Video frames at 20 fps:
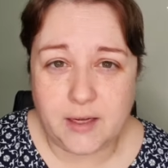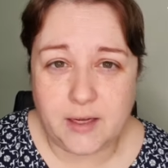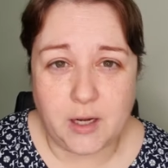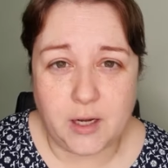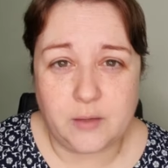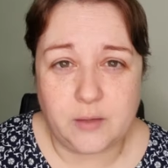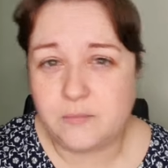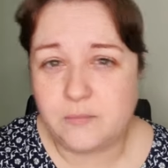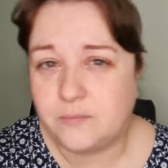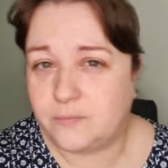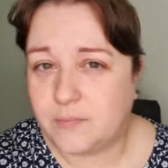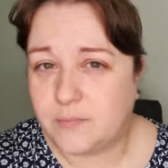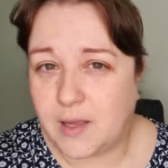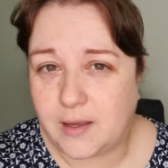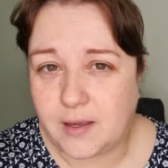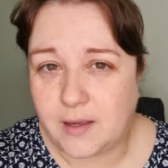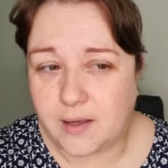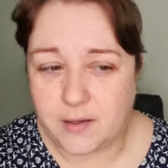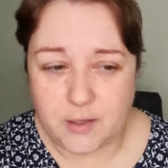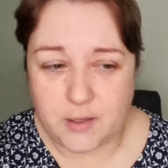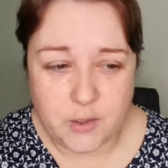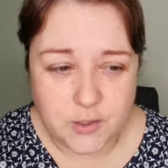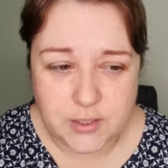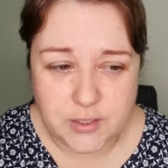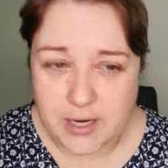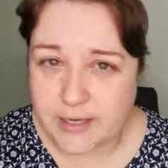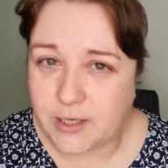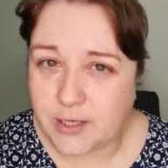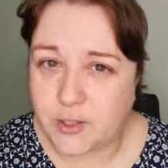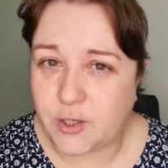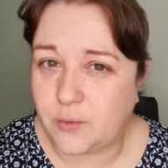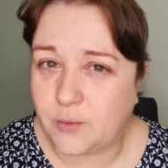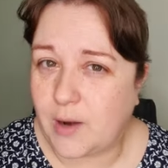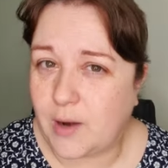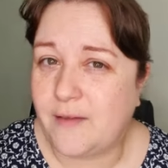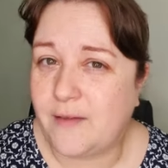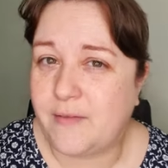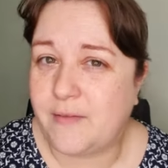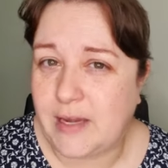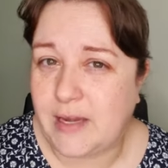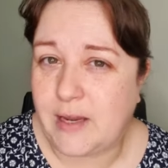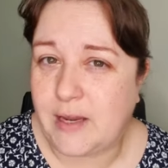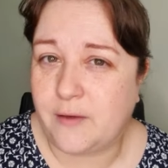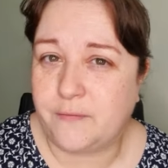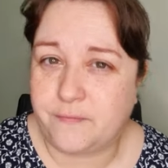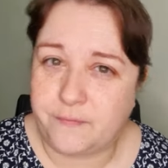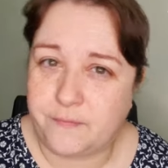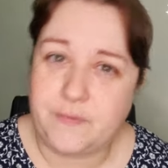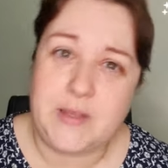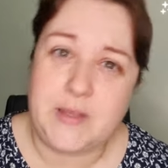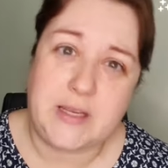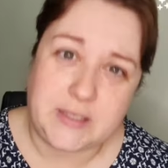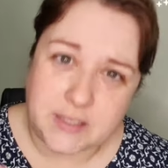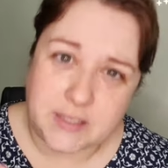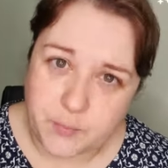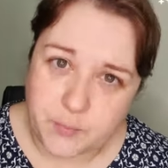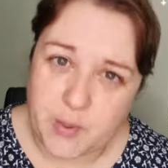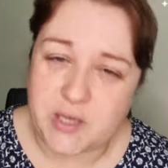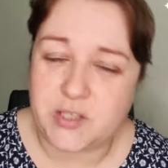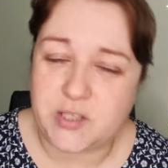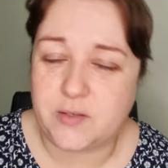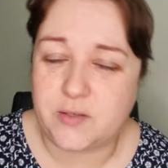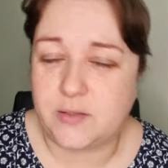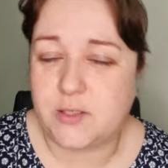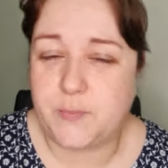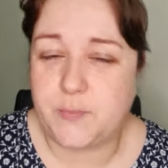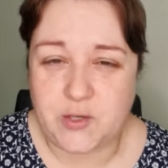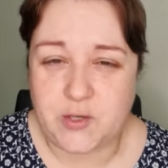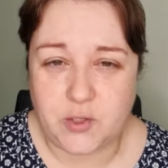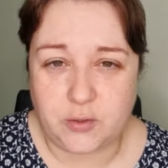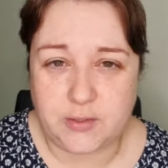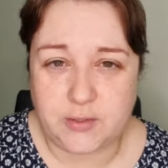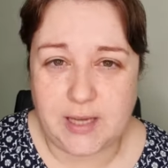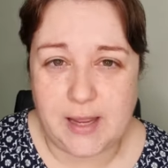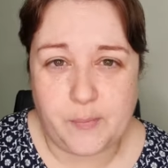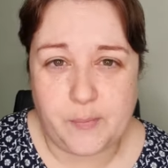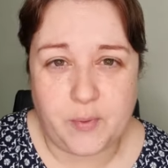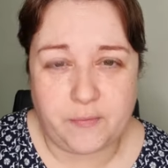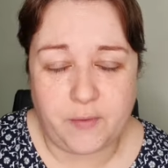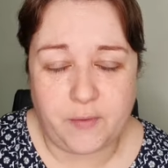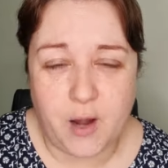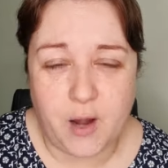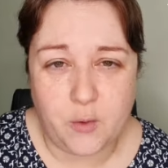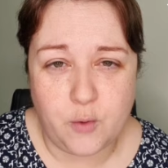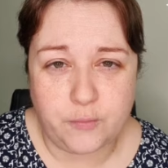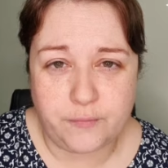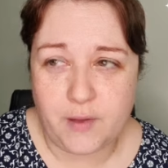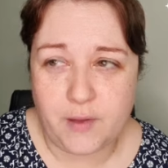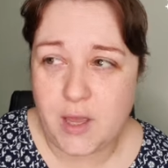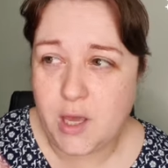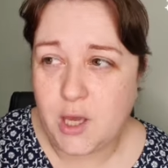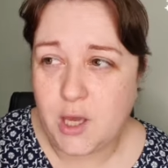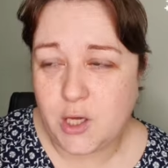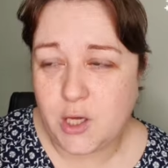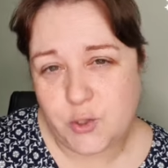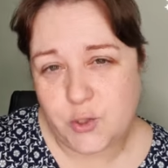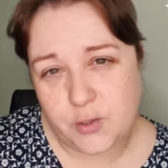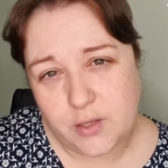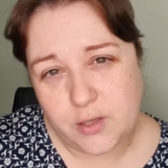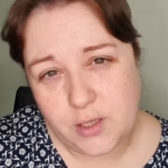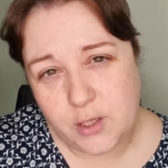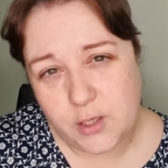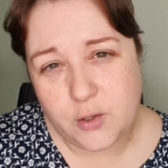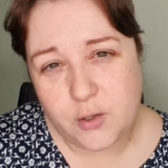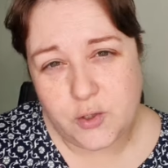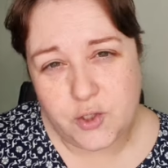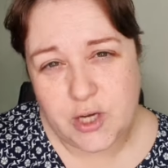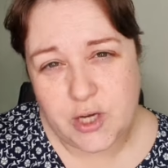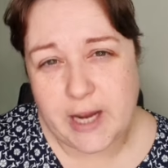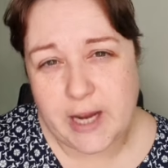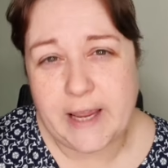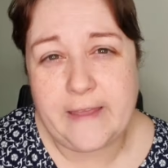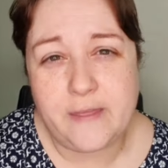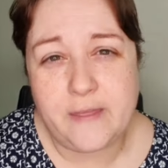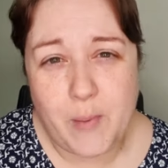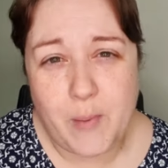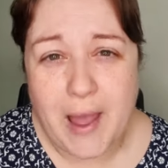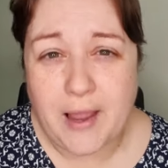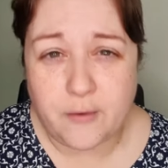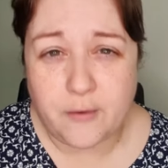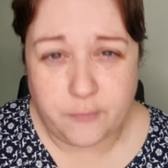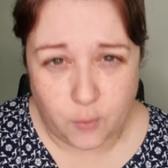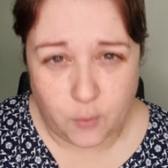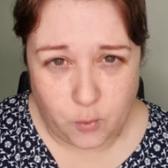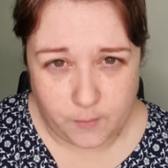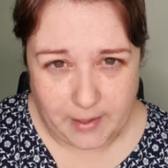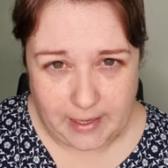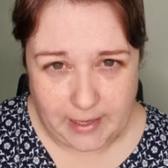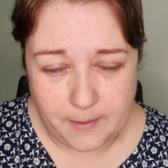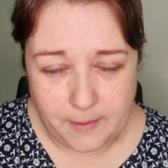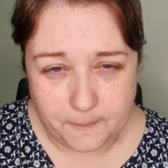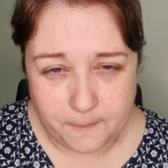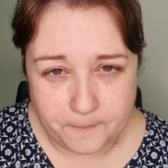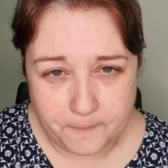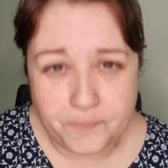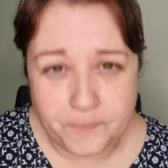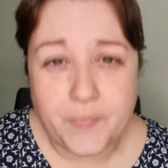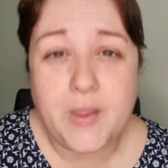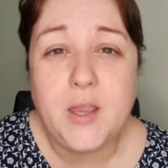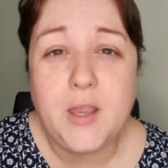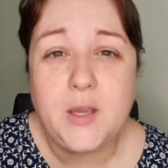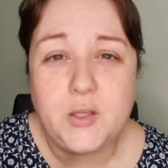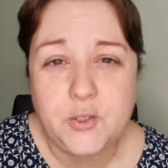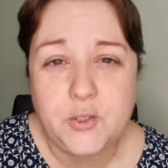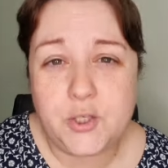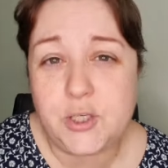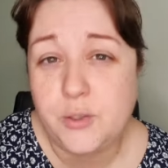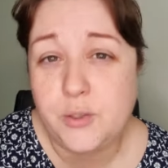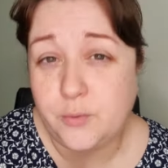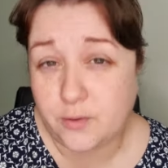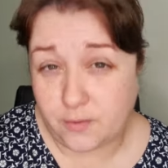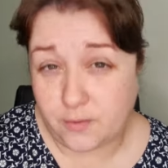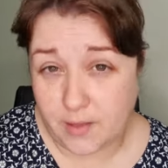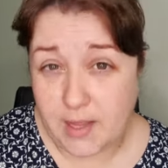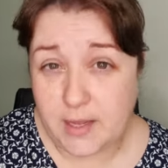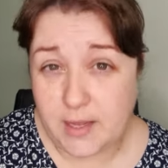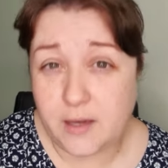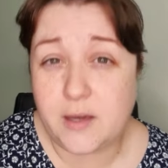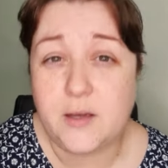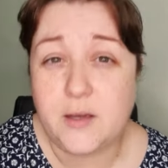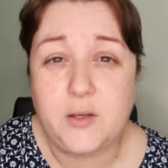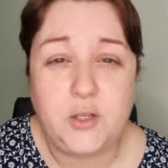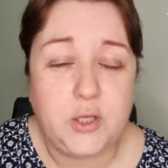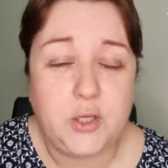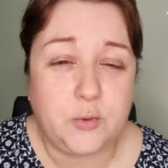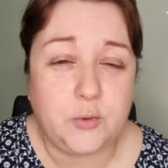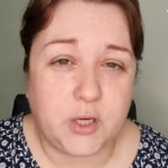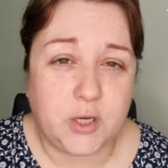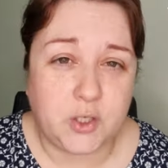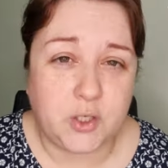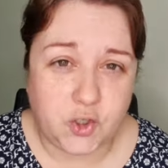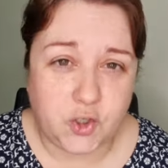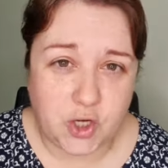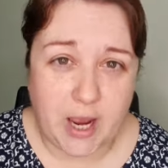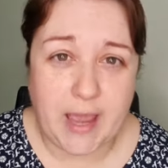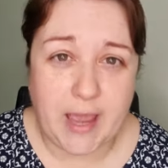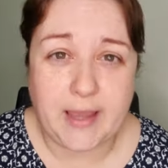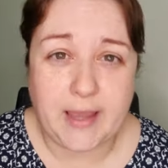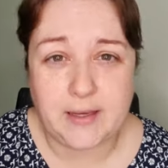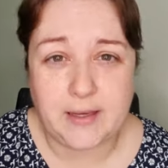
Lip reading: looks like you don't have any of this special type of loaf. Do you think you can check in the back for me? Do you think you can check in the